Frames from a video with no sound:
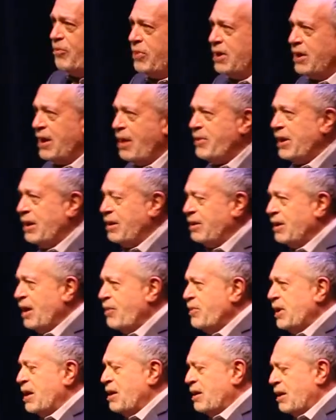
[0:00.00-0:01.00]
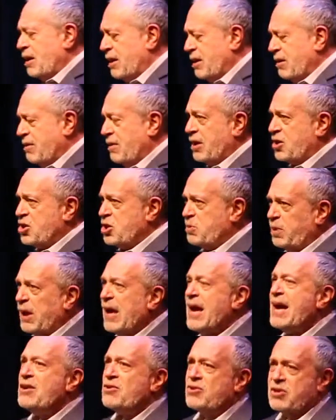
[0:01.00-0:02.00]
But let me
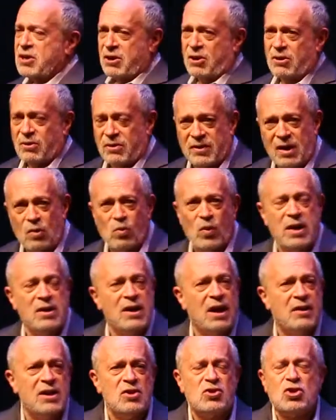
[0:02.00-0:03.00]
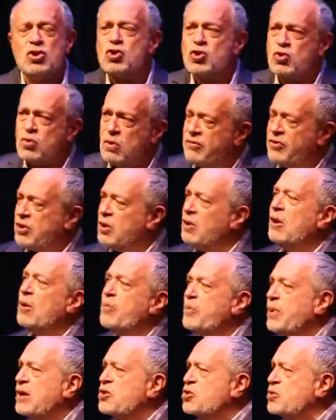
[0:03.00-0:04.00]
explain to you that and this is true of
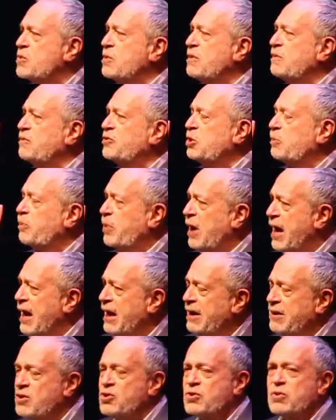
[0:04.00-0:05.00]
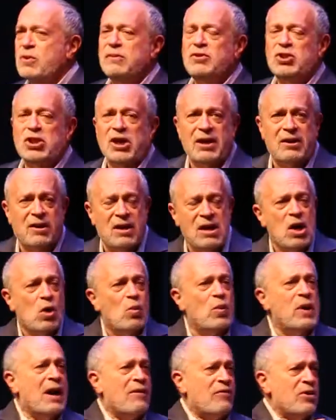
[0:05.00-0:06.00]
Europe, it's true of Japan, it's true of China,
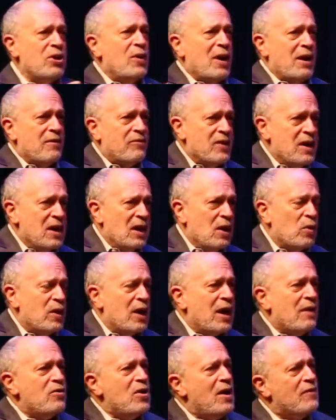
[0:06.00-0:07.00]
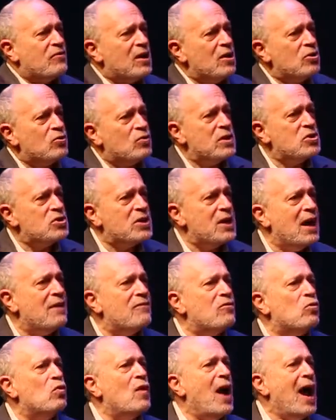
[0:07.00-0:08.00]
whenever you have countries that
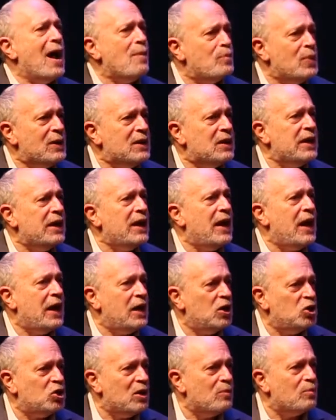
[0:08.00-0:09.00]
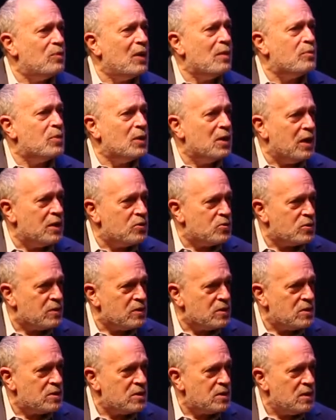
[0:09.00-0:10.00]
have rapidly aging
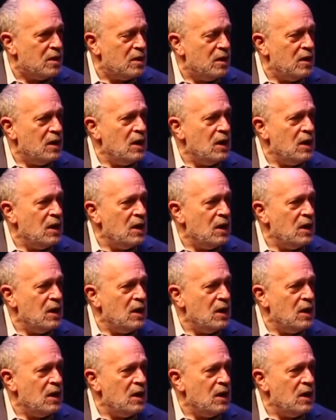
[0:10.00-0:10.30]
populations,